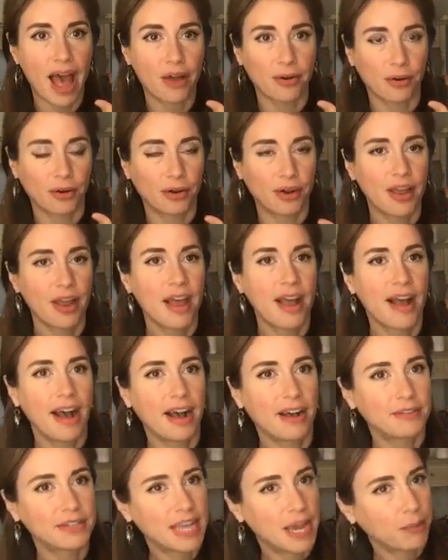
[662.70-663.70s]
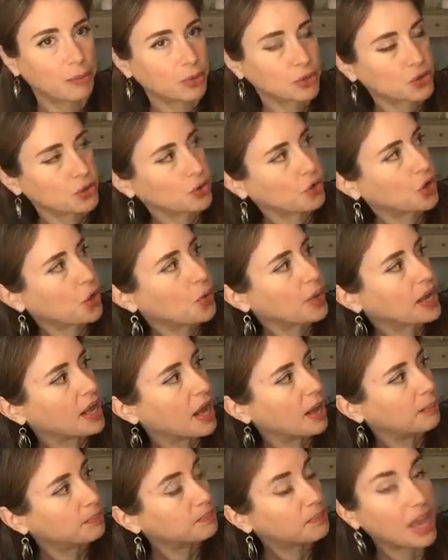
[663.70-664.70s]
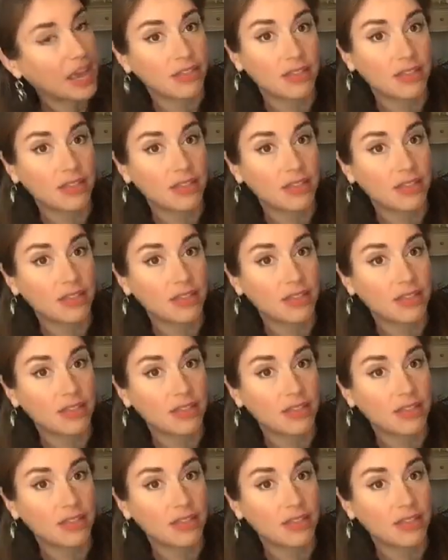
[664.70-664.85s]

pattern of temperature going up.